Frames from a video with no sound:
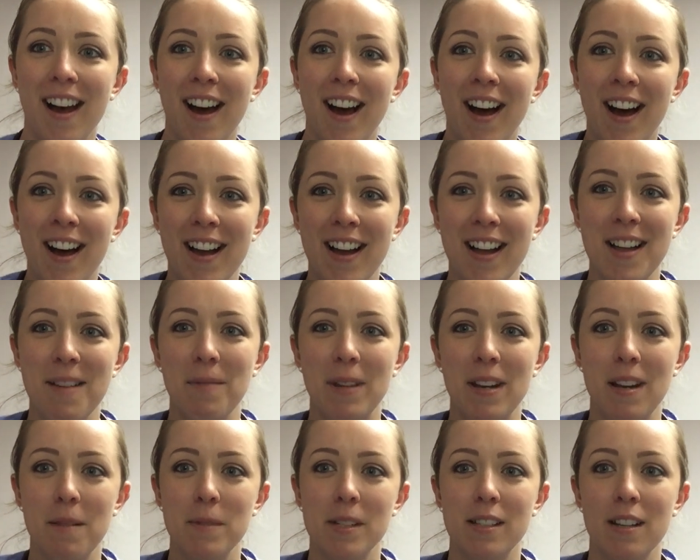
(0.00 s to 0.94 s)
Hi, my
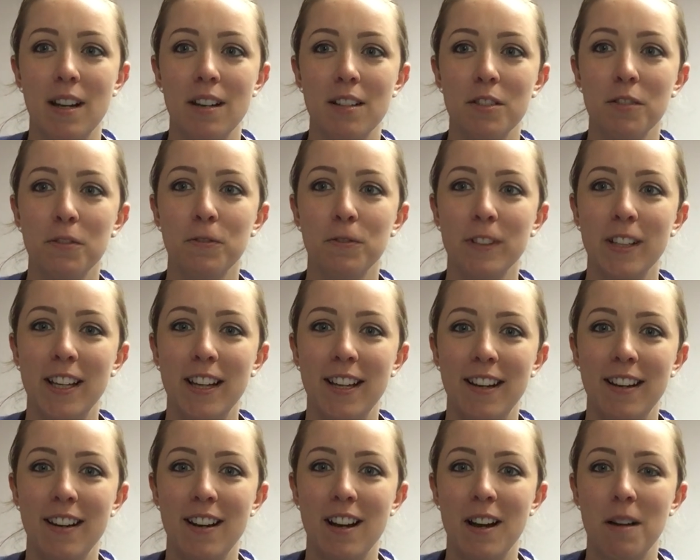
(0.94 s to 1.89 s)
name is Dr.
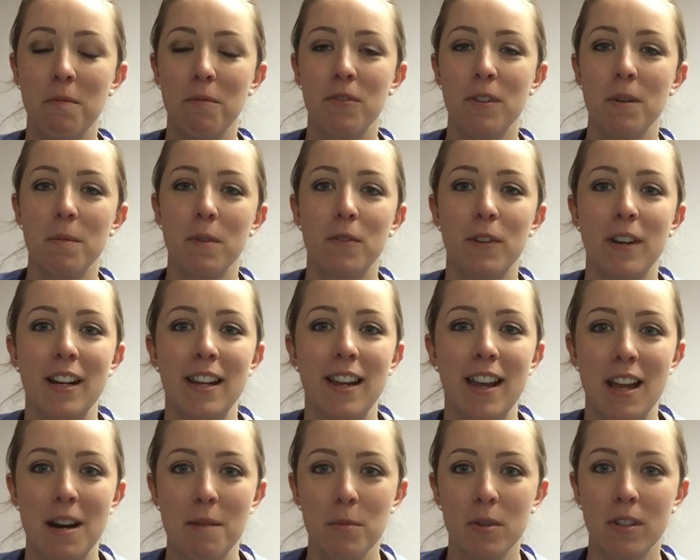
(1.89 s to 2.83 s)
Flynn. I'm from the Reading
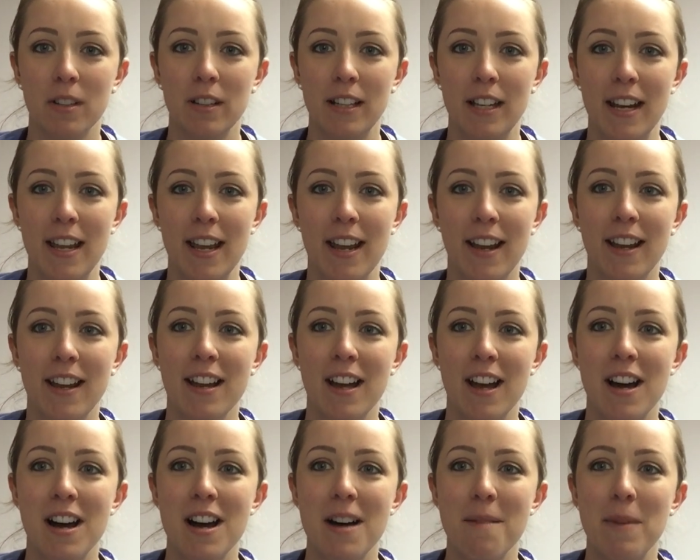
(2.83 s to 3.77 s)
Animal Clinic.
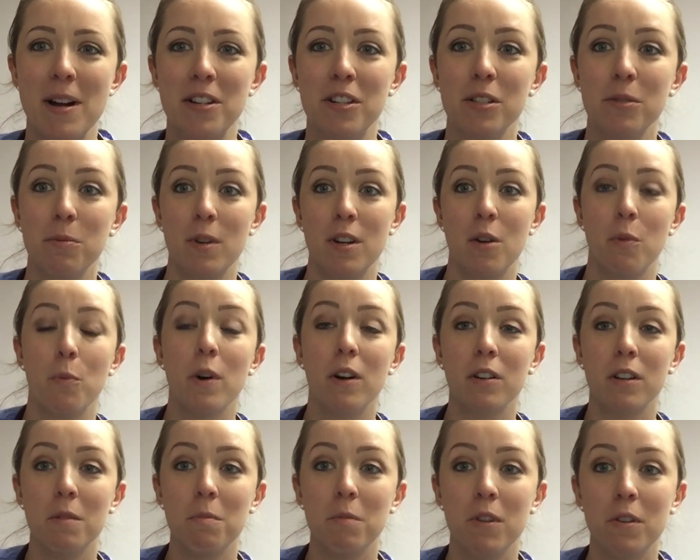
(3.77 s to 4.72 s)
I just want to
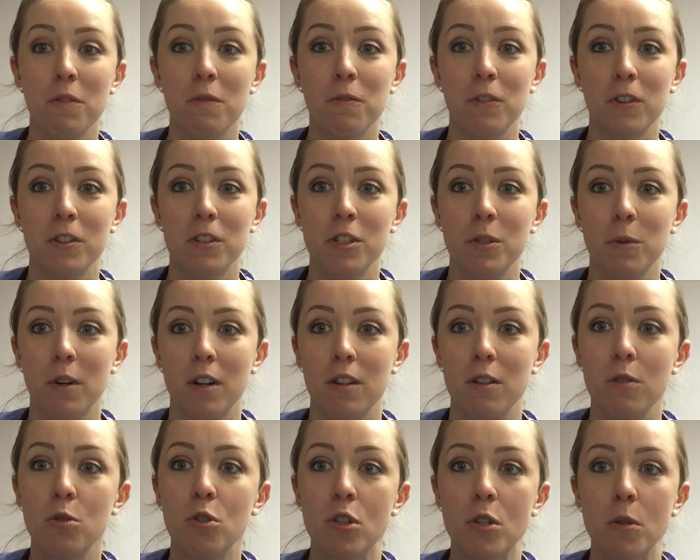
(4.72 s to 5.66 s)
welcome you first to our
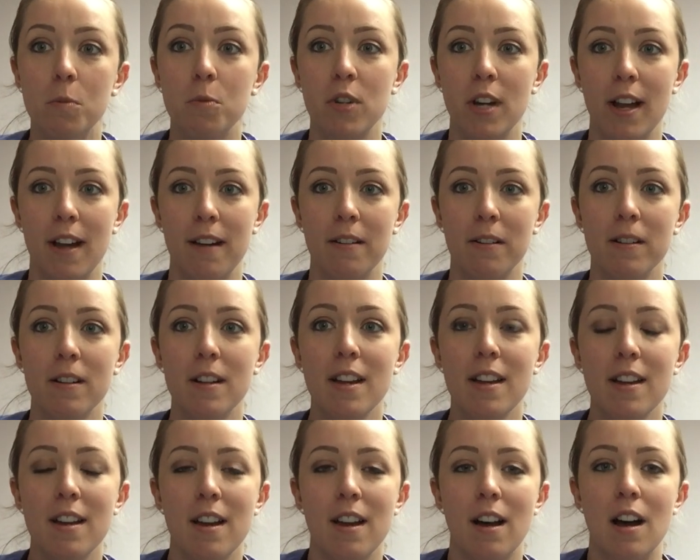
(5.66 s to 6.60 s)
YouTube channel.
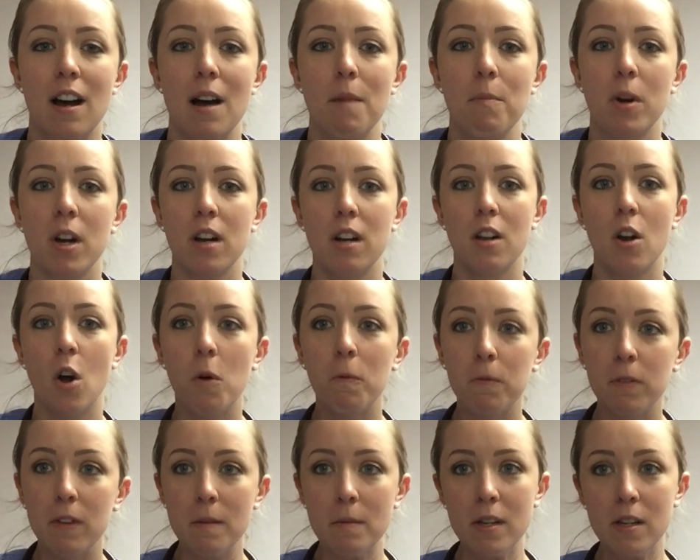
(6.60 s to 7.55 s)
We're going to
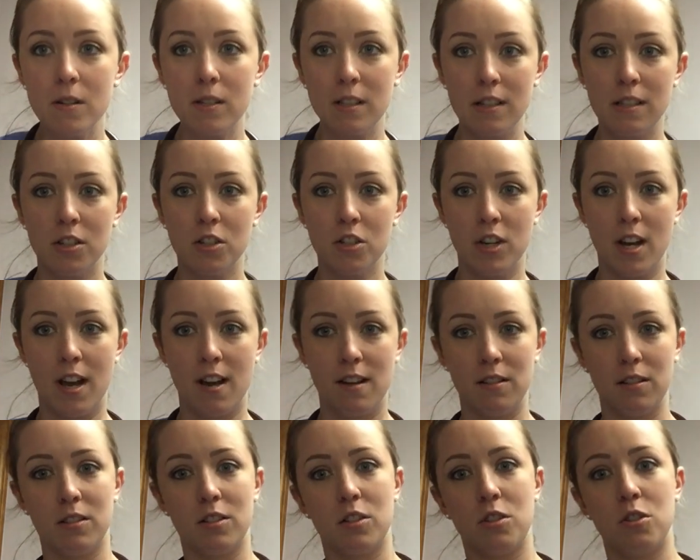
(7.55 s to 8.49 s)
hopefully be using this
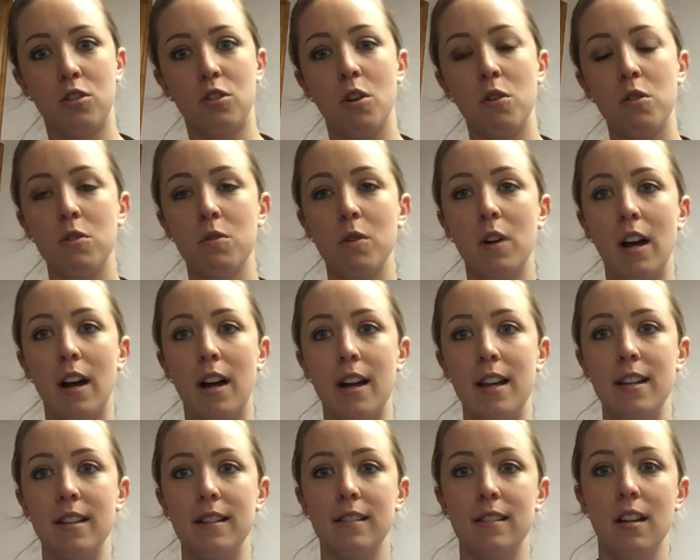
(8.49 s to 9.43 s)
channel to show you
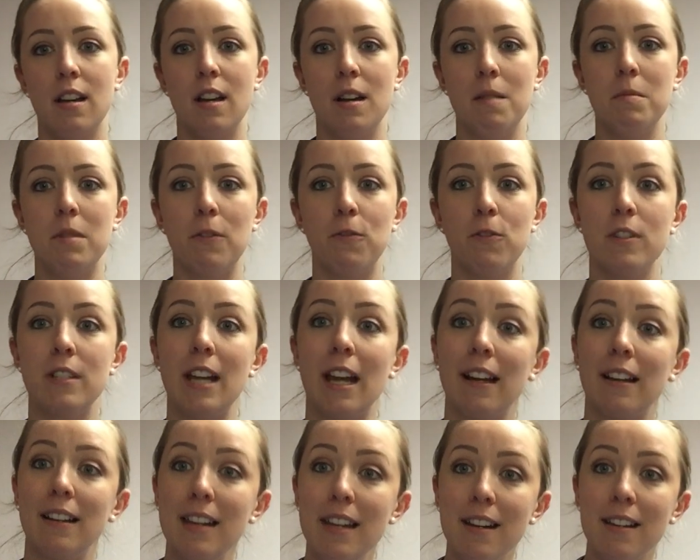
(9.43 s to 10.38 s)
guys different
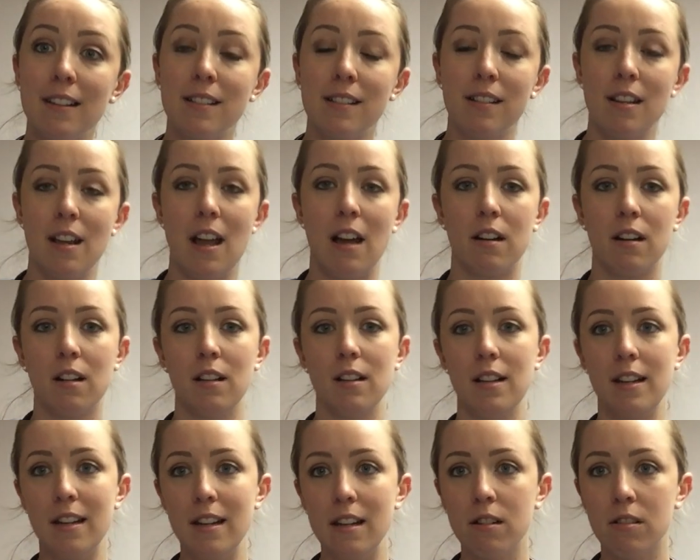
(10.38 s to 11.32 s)
techniques, how to
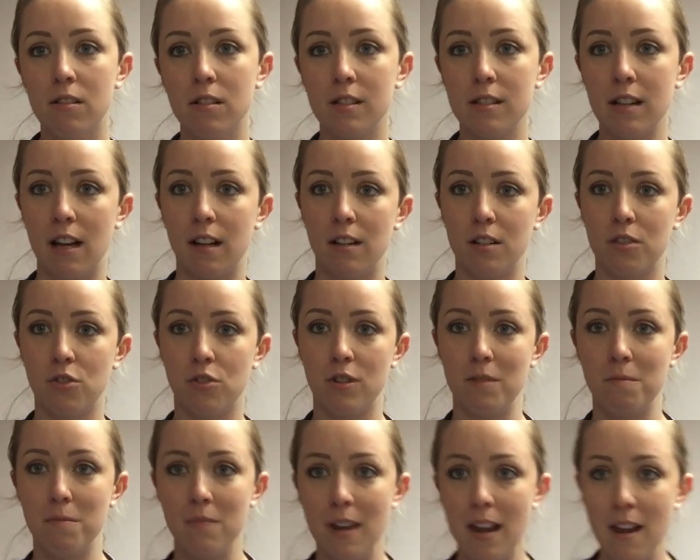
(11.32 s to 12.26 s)
clean ears, how to
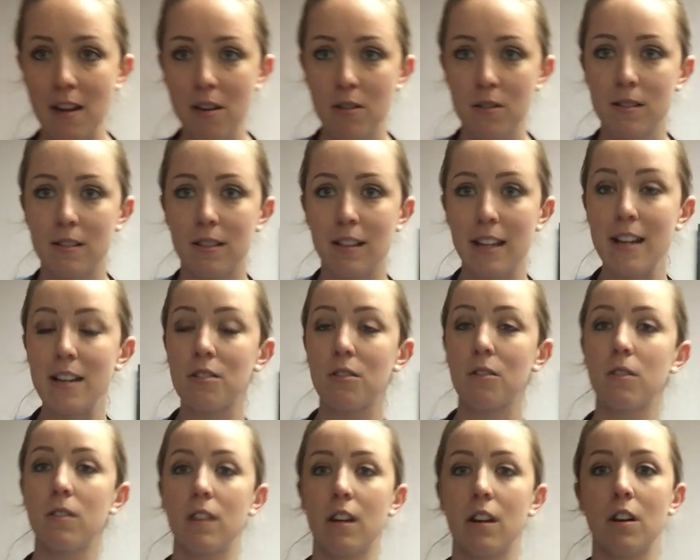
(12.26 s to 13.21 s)
trim nails,
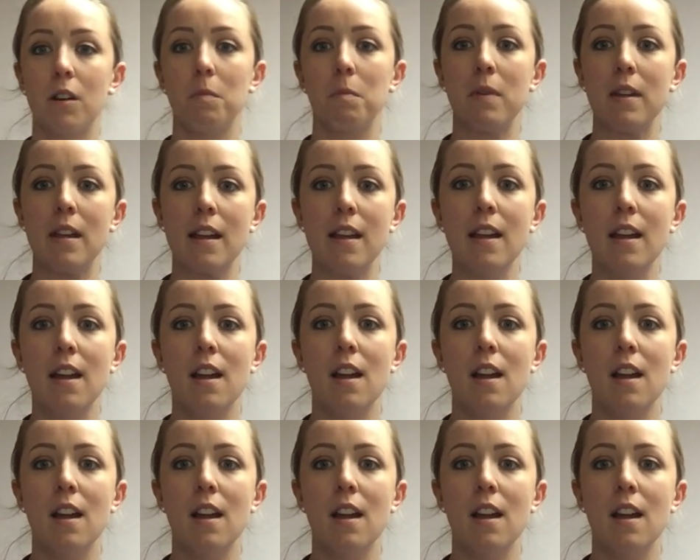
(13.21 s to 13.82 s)
laser therapy.